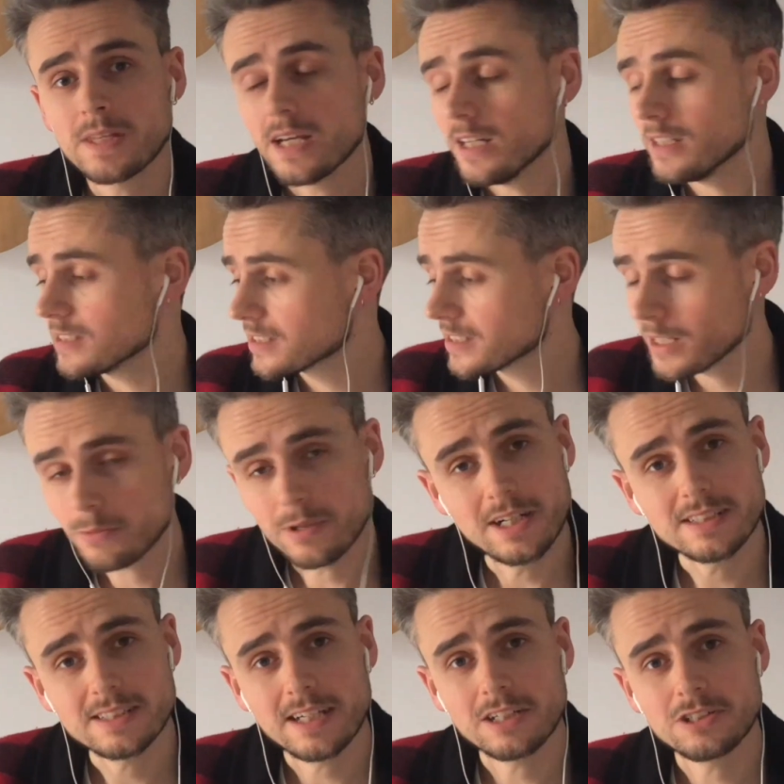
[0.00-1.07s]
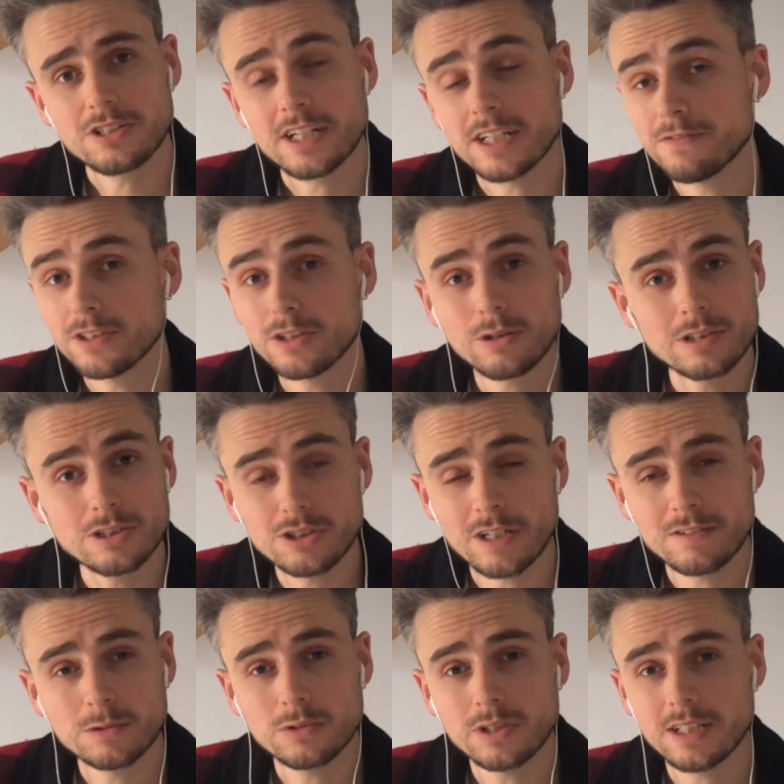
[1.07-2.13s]
and see where it takes you, and if you don't enjoy
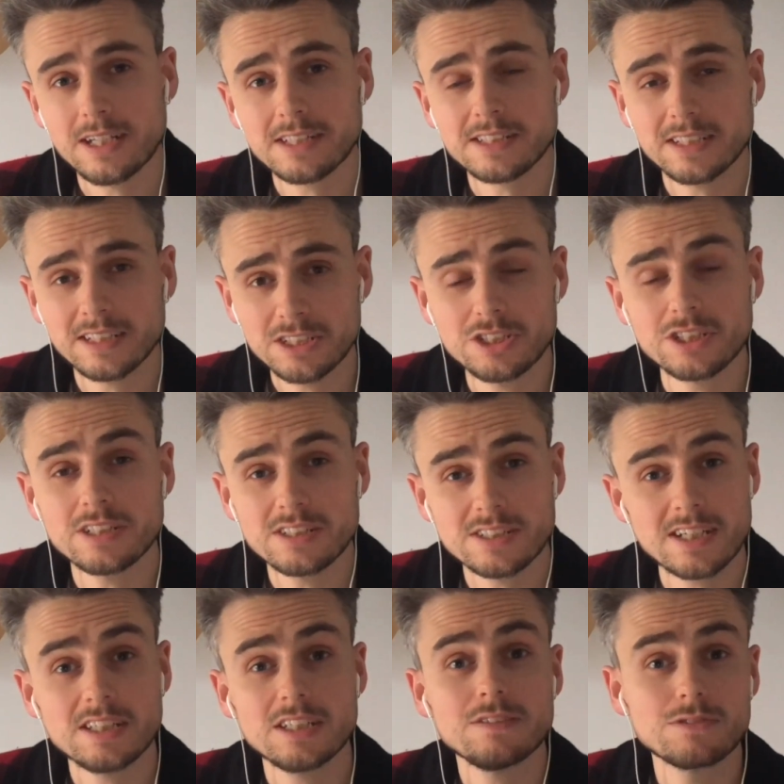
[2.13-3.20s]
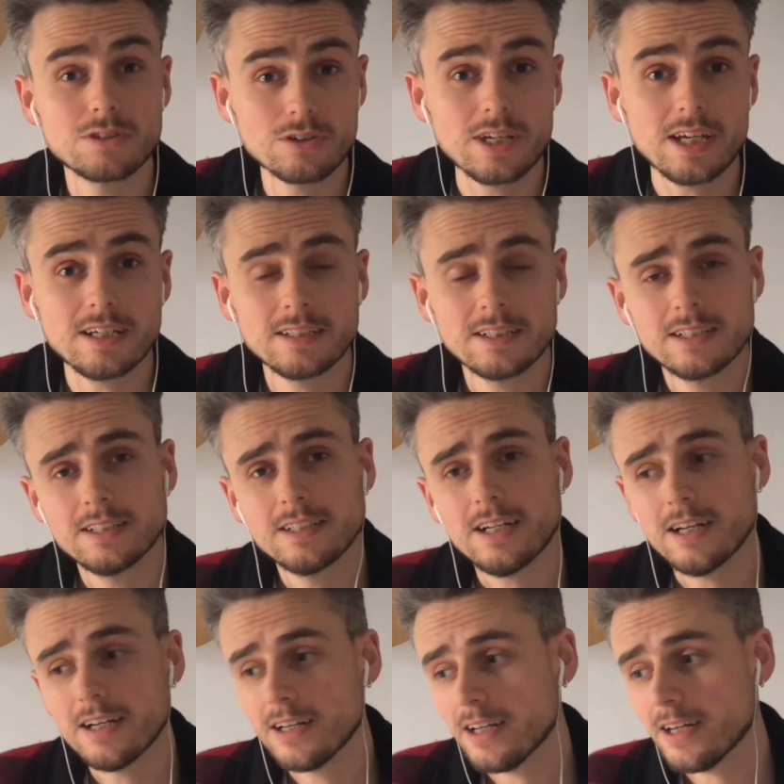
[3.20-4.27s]
after one class, at least you can say that you've done it.
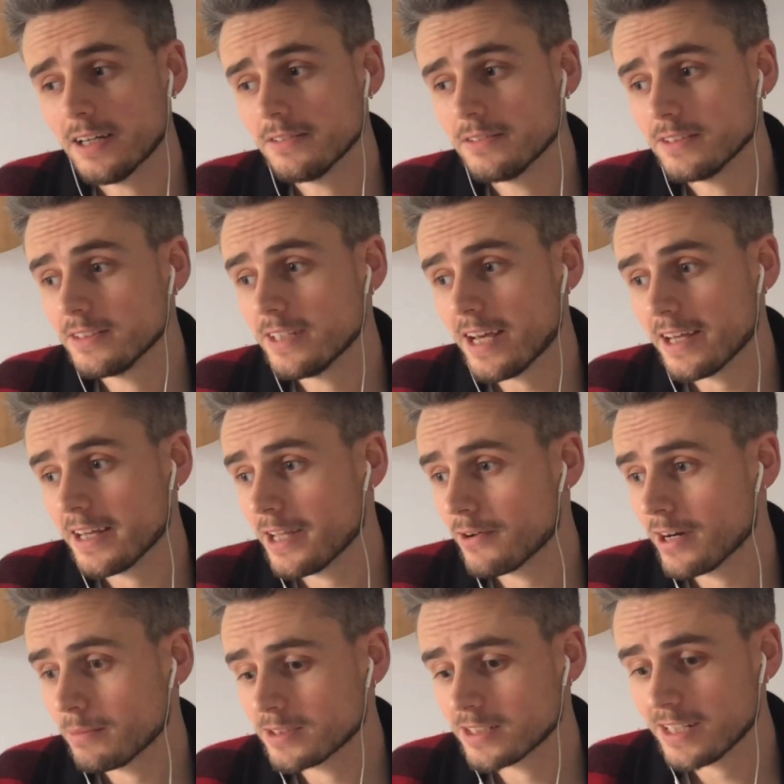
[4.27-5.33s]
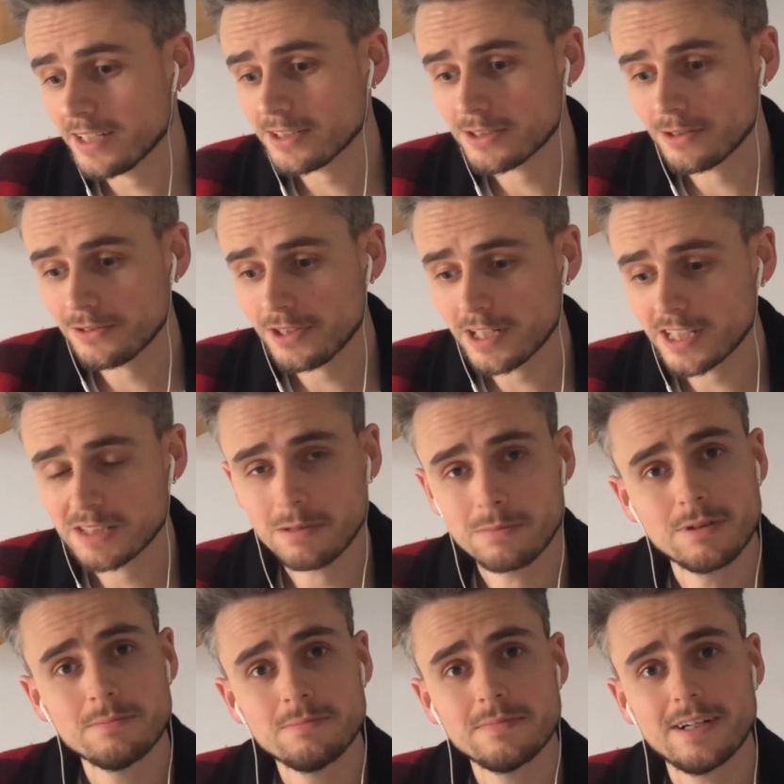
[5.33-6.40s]
And yeah, here I am today, so thanks to my
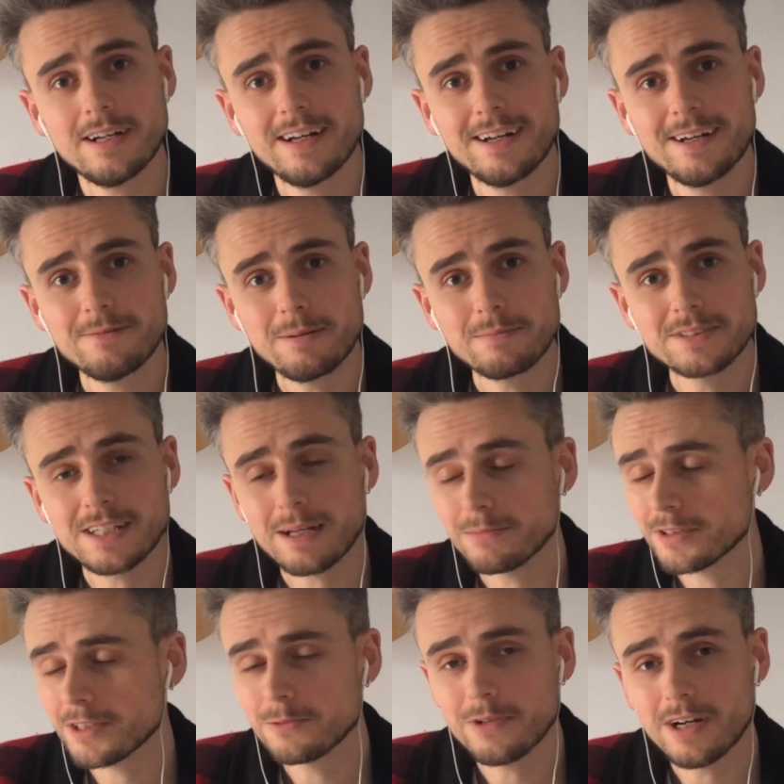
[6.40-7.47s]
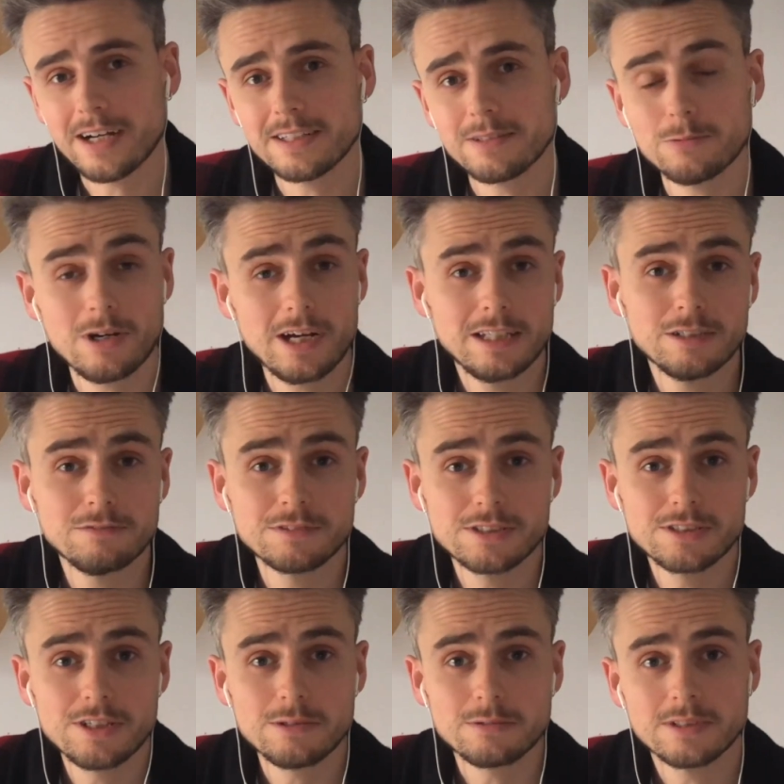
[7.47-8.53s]
mum. I'm doing what I love to
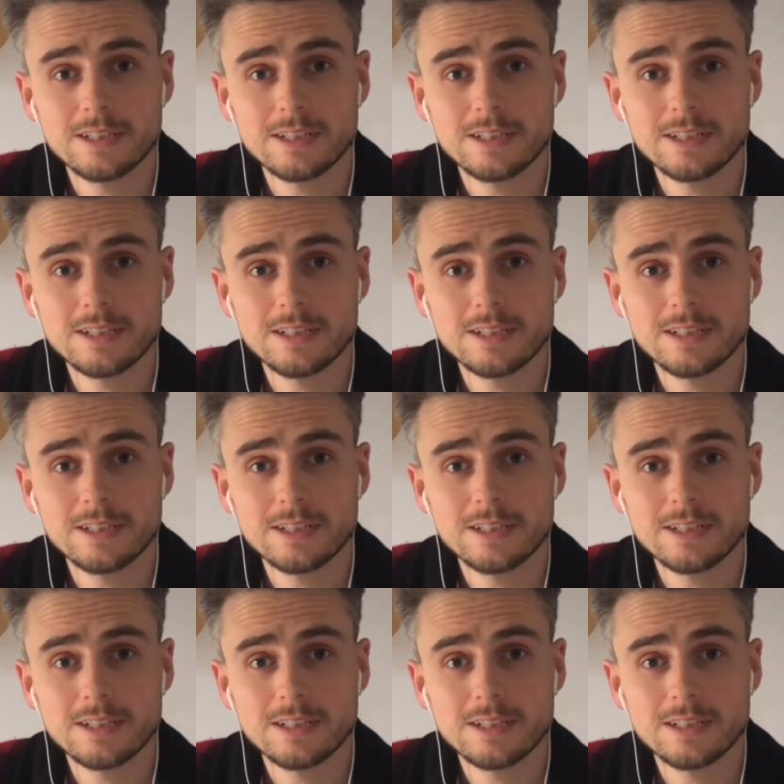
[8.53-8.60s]
do.